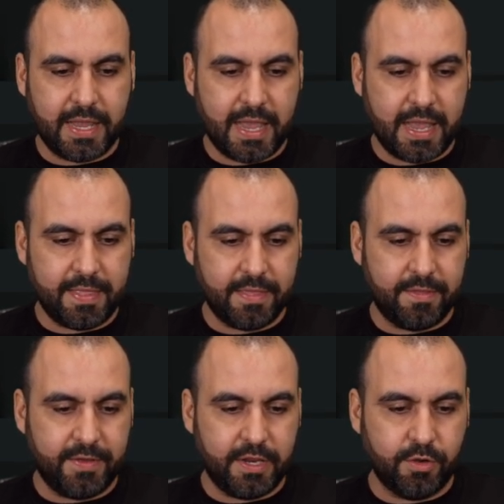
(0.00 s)
and
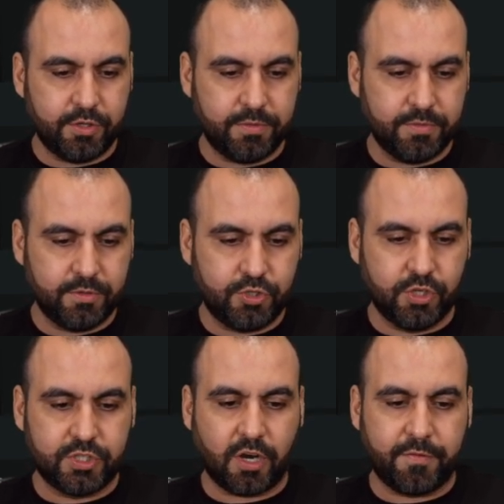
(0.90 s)
the video
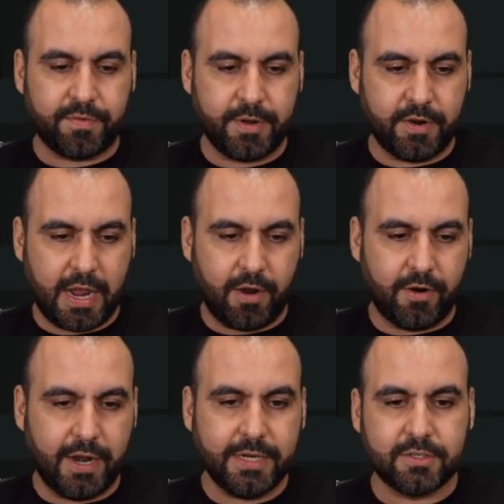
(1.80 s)
should start from here now.
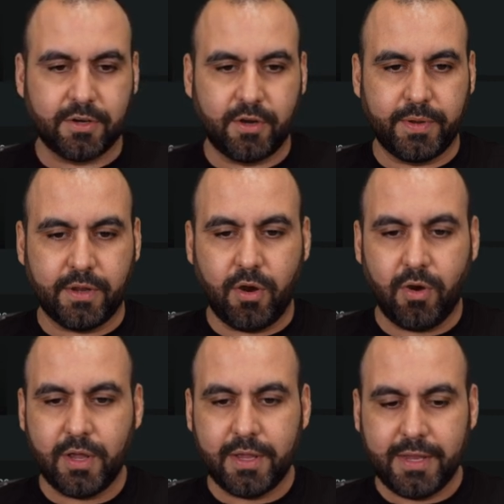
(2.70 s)
All right, so here we go.